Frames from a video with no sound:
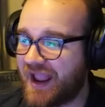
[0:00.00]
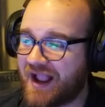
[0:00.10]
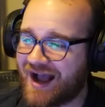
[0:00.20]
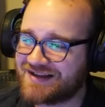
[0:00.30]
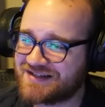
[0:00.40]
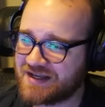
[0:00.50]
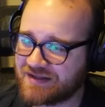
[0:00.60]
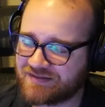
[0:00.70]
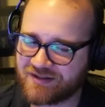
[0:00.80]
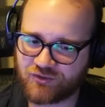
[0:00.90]

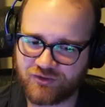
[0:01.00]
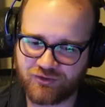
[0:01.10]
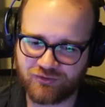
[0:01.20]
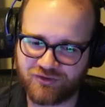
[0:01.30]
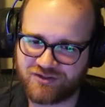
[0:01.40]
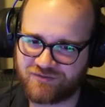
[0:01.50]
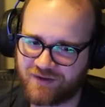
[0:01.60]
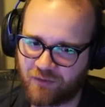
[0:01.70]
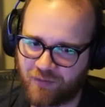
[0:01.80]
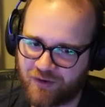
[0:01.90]
Gazi, thanks for the 2/3 of a
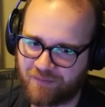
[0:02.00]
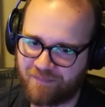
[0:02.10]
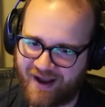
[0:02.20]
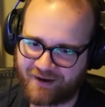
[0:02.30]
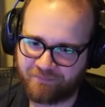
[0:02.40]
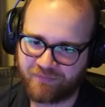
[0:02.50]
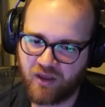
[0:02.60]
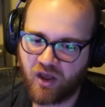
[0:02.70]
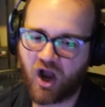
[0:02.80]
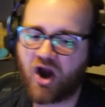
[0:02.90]
year. Welcome back.
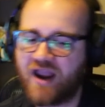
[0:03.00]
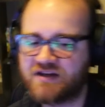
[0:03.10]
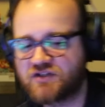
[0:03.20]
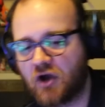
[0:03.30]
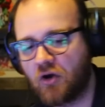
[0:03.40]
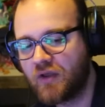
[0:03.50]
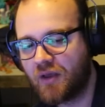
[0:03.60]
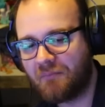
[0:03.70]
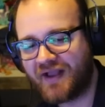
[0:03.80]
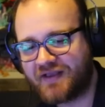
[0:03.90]
All right, so
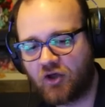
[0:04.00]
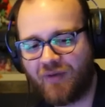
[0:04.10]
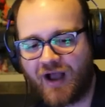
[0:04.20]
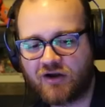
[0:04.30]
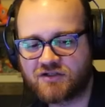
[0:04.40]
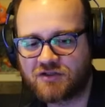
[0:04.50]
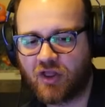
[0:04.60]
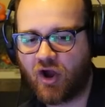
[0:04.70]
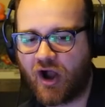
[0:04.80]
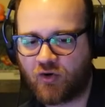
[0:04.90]
my Killmonger's a little
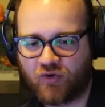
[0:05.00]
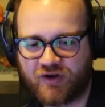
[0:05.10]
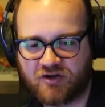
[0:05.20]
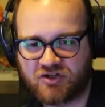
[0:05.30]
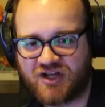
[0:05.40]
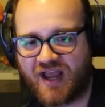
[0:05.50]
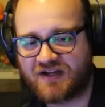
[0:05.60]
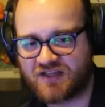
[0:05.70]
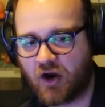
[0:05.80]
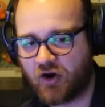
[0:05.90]
awkward here, chat,
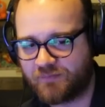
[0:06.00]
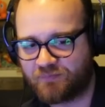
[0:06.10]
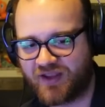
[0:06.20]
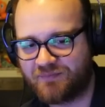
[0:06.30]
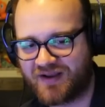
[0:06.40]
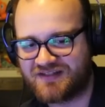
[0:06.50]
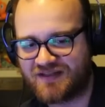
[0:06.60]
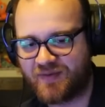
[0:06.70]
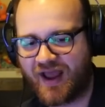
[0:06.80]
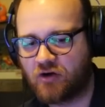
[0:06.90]
because I already played my
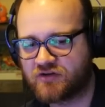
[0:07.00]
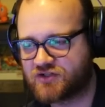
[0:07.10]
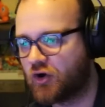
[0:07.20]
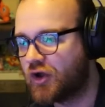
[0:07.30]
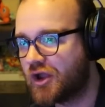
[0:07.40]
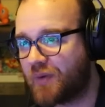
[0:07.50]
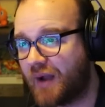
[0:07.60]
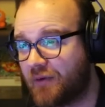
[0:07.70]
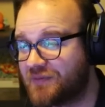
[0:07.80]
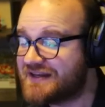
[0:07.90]
demon out, so
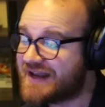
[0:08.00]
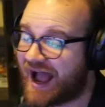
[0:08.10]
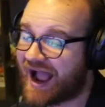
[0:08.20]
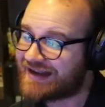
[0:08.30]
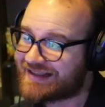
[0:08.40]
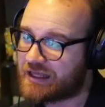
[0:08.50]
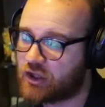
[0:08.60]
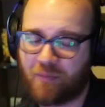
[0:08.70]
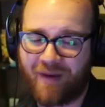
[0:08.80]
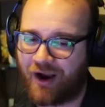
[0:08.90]
probably not
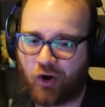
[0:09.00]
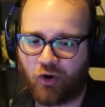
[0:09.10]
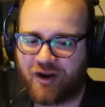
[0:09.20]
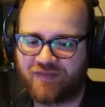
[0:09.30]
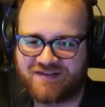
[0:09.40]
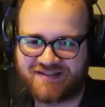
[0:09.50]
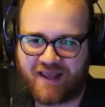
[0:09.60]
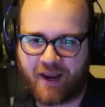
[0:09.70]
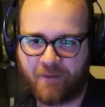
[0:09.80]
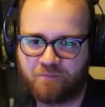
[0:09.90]
Killmongering this
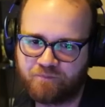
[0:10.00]
game.